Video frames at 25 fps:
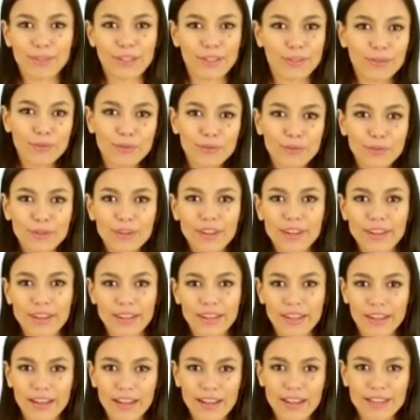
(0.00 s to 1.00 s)
male
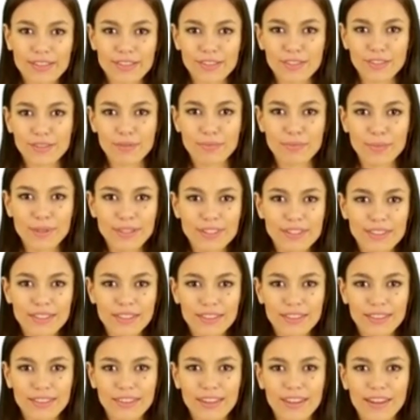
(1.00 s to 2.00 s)
menopause.
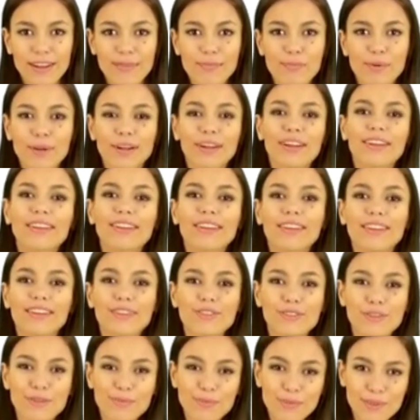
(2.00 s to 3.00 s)
Taking
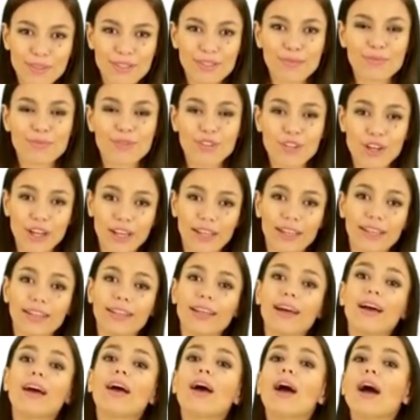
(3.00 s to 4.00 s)
acetyl-L-Carnitine
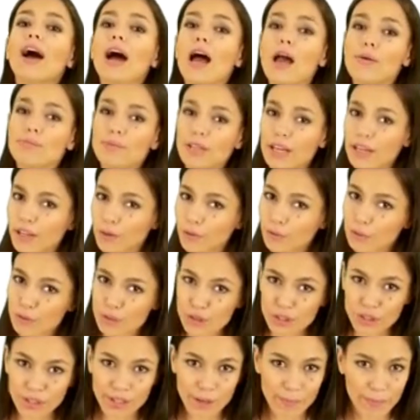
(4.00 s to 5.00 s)
by mouth along
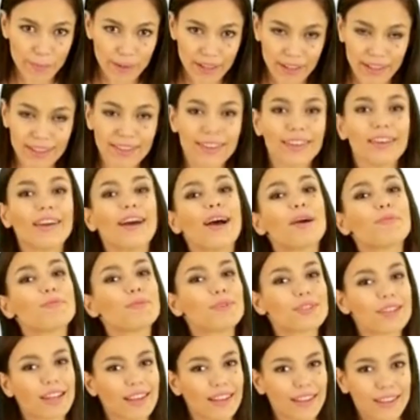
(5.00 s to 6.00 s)
with propionyl
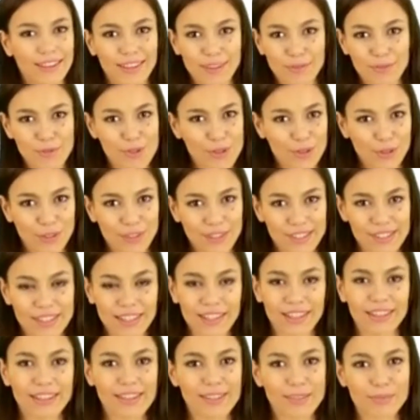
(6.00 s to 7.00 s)
L-carnitine seems to
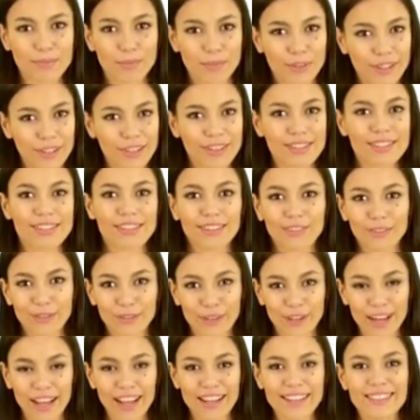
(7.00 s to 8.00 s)
help symptoms
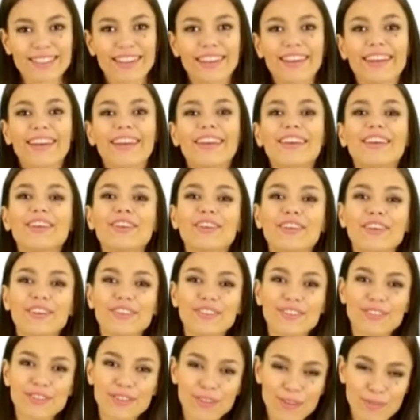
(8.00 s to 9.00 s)
related to declining
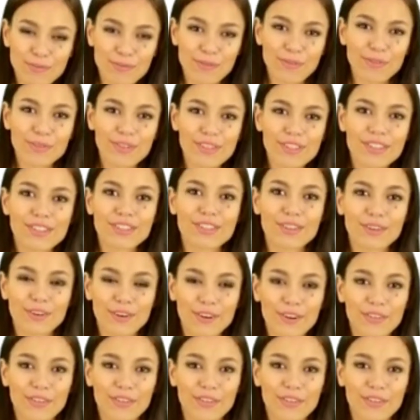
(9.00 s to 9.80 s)
male hormone levels.